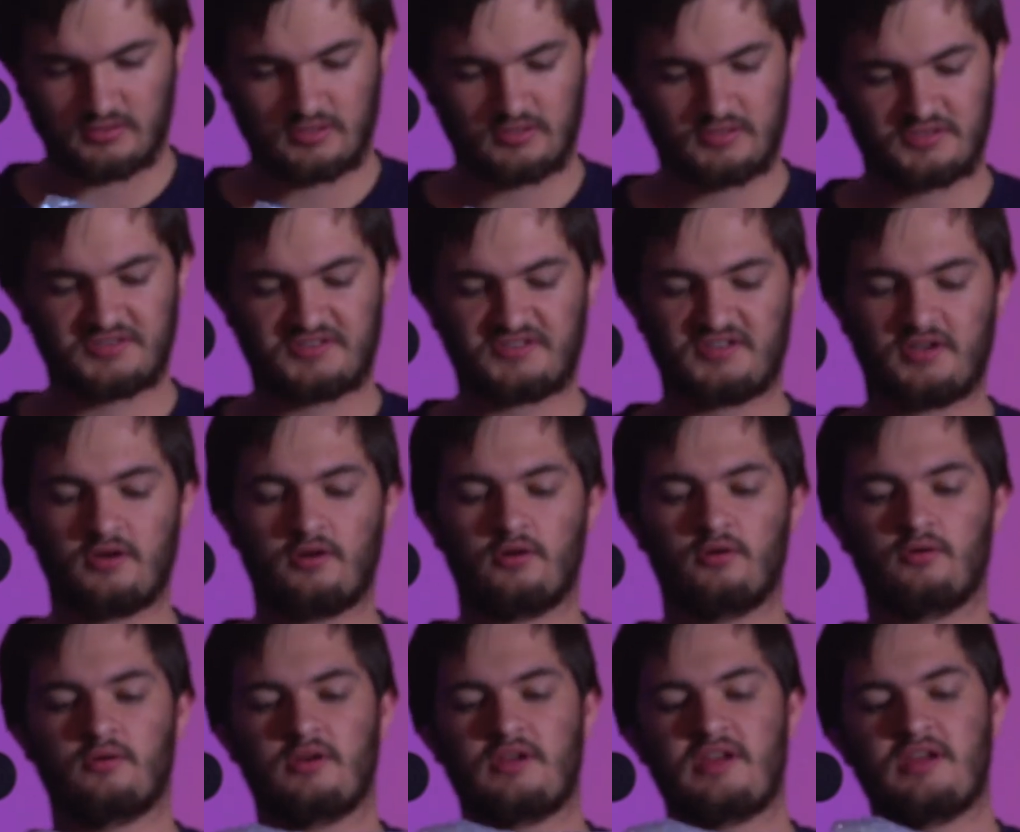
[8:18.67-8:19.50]

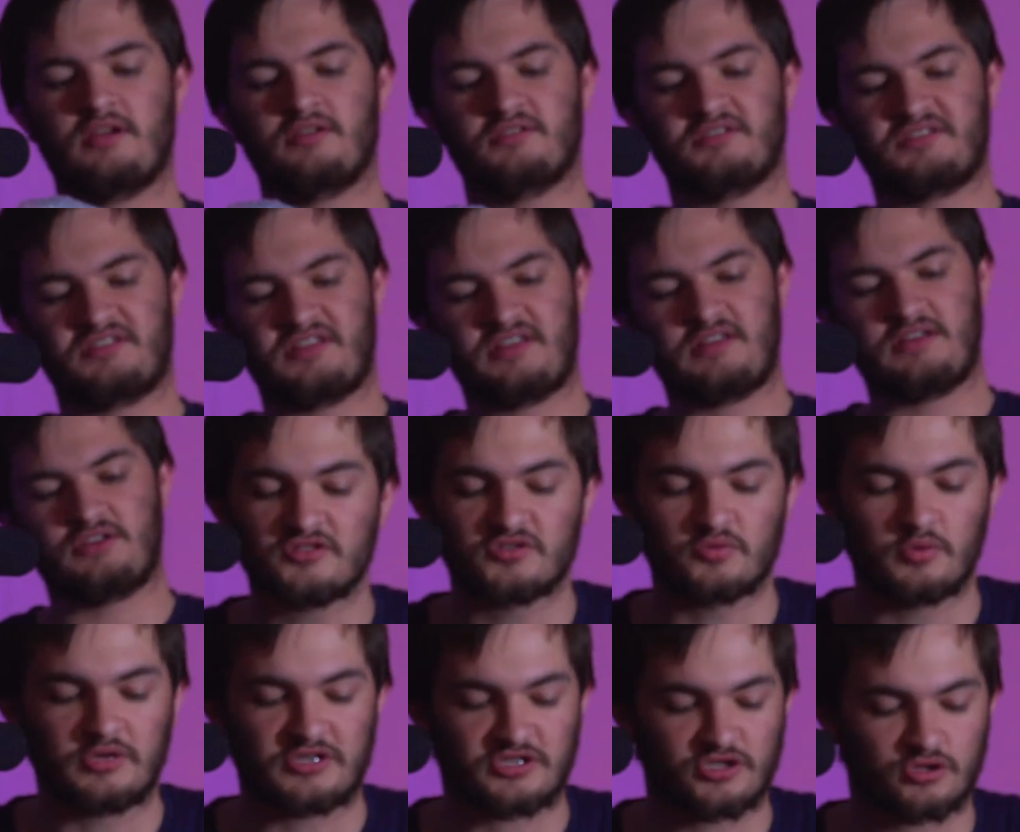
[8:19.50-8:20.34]
So here's the
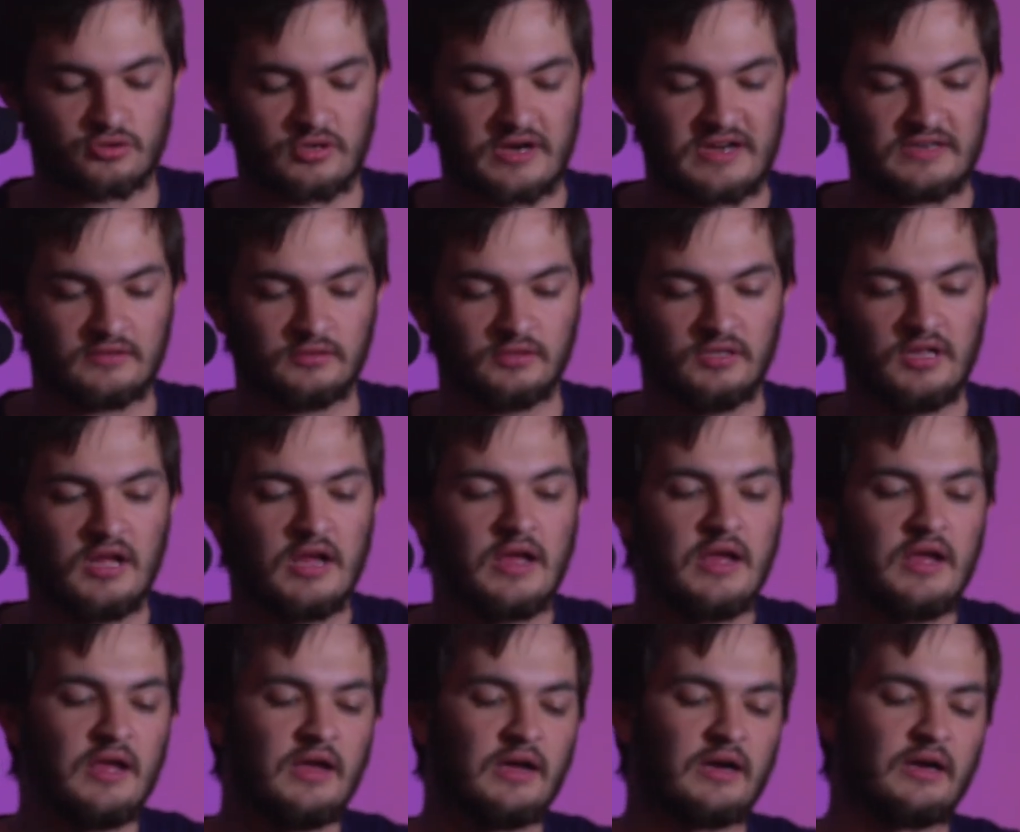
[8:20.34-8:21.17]
Switch cradle,
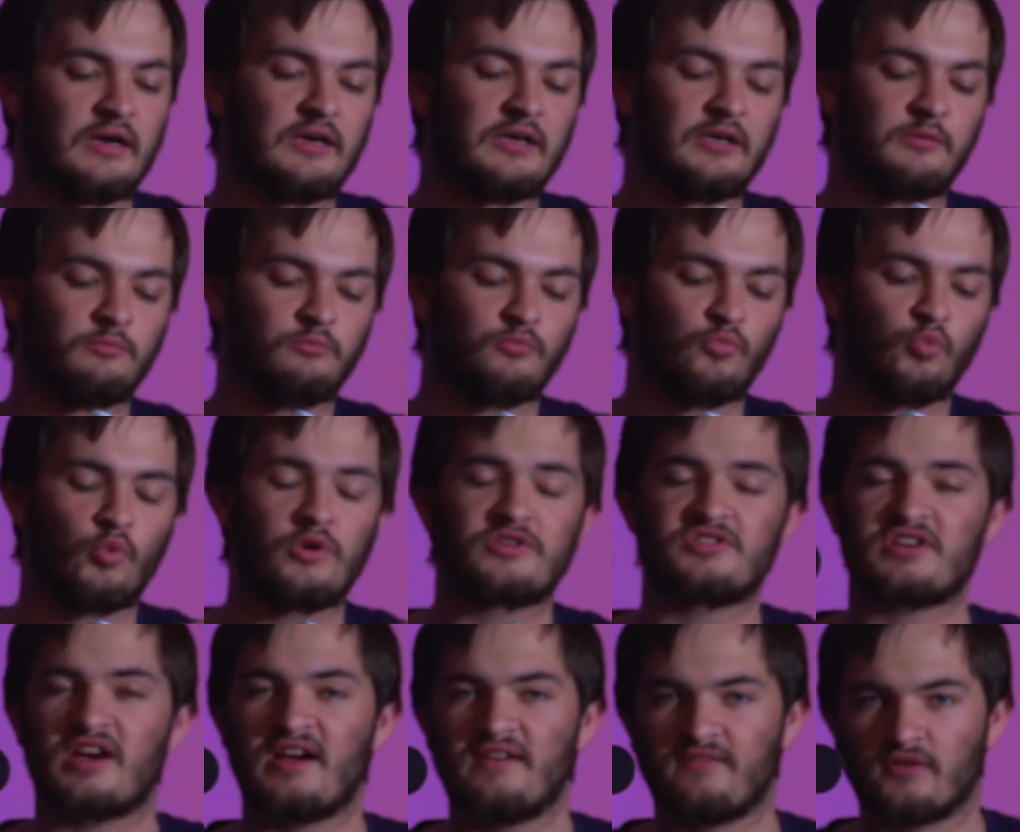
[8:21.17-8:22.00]

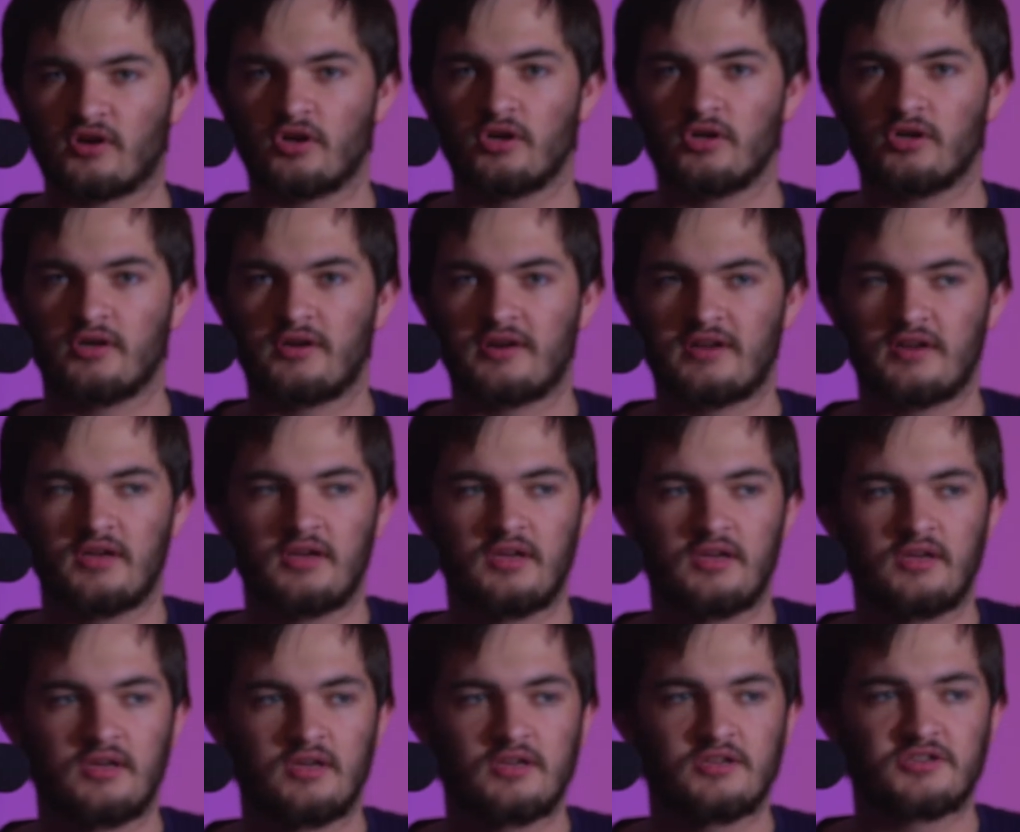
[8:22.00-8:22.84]
which I've heard
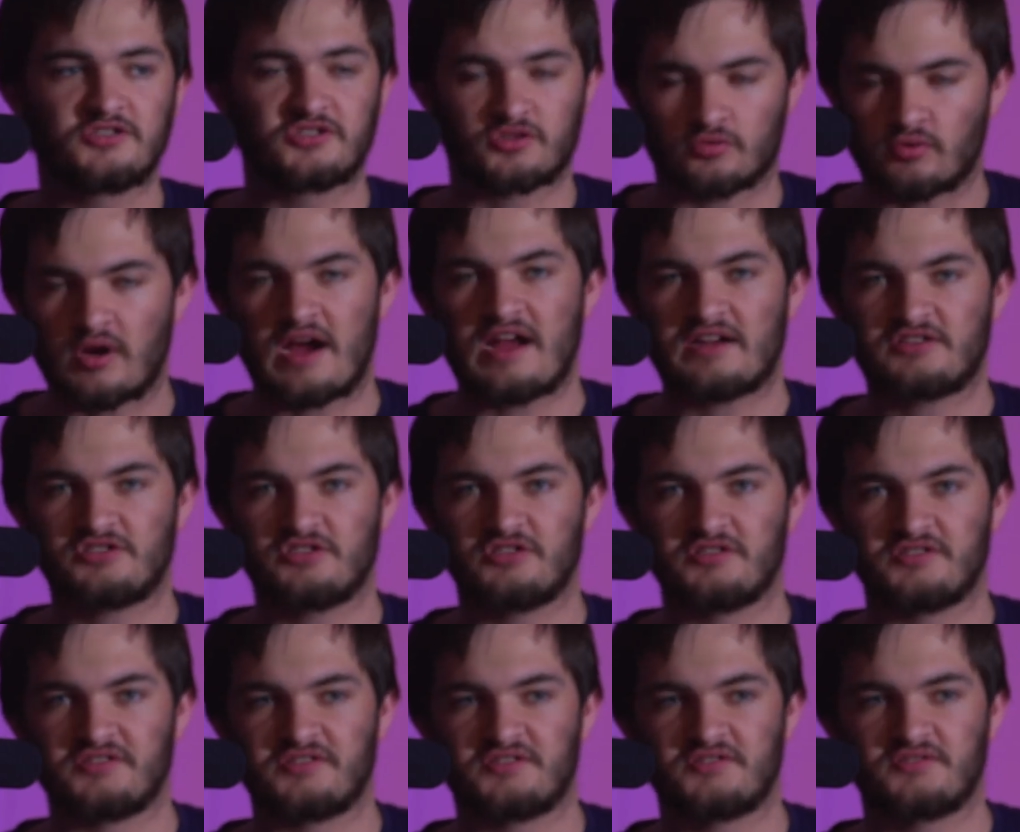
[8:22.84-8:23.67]

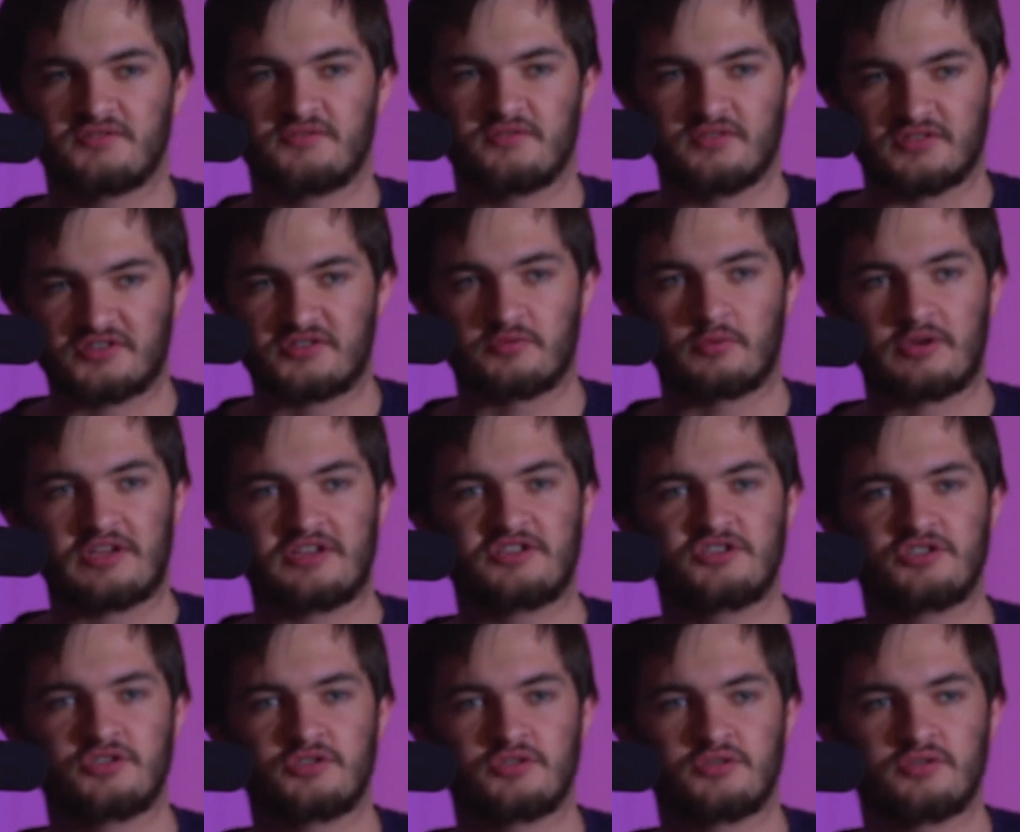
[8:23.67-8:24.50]
scratches the
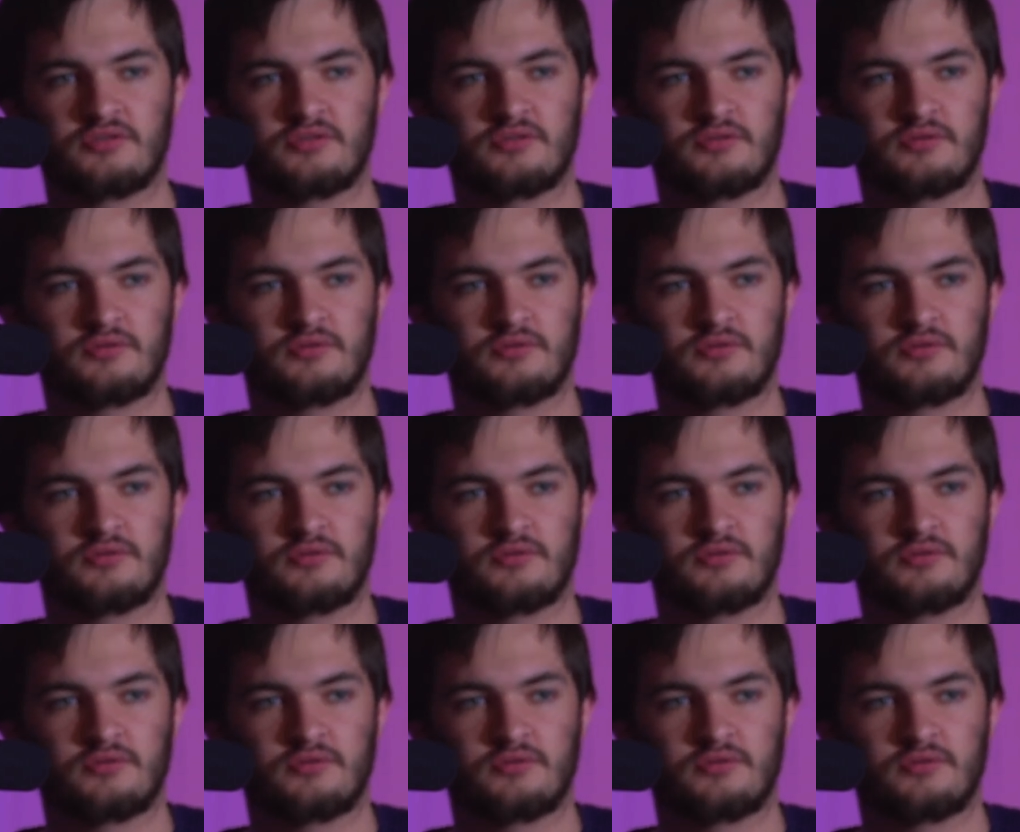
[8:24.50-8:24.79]
Switch.